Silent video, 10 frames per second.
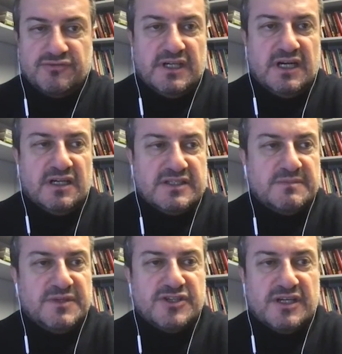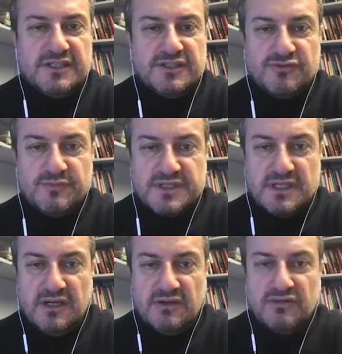There are Azerbaijani troops
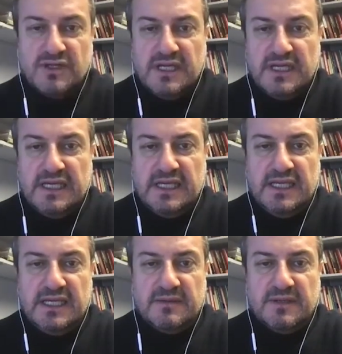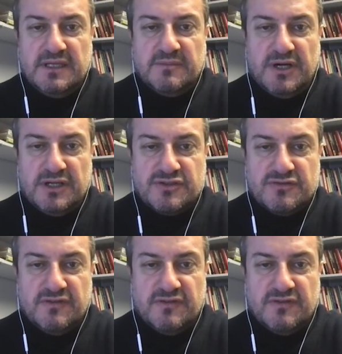now in parts of